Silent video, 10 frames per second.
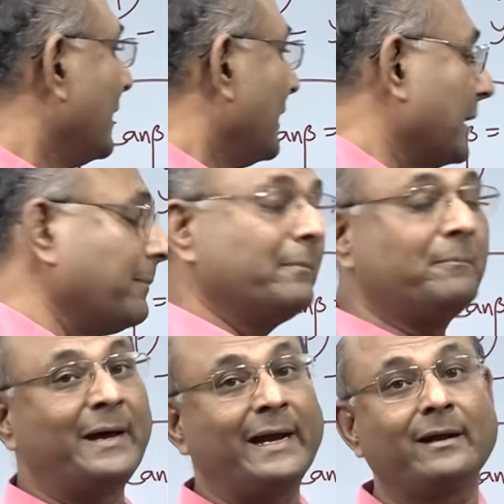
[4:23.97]

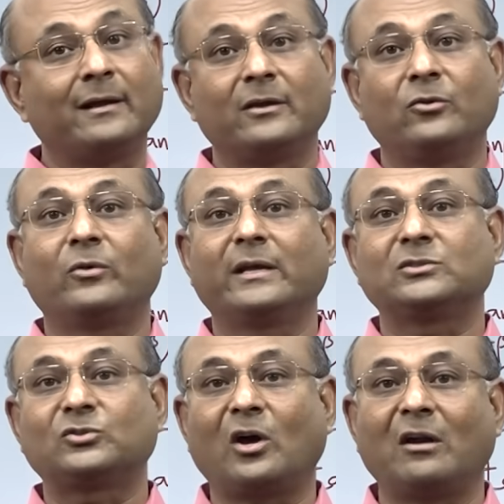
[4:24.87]
remember you can
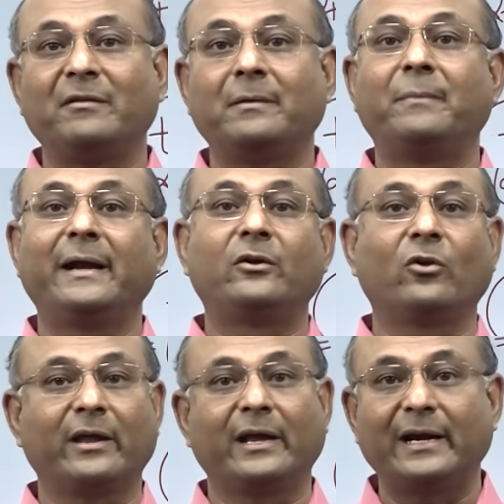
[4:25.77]
solve it by
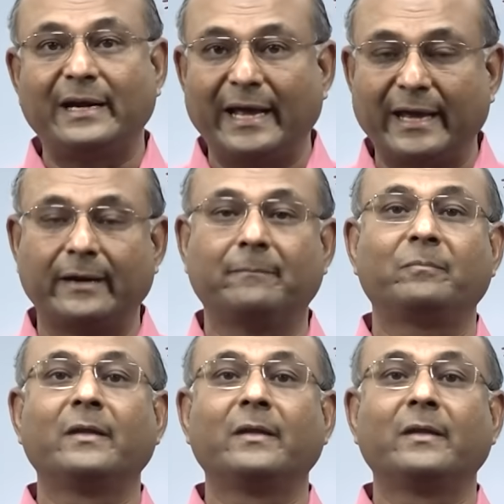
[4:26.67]
drawing a diagram.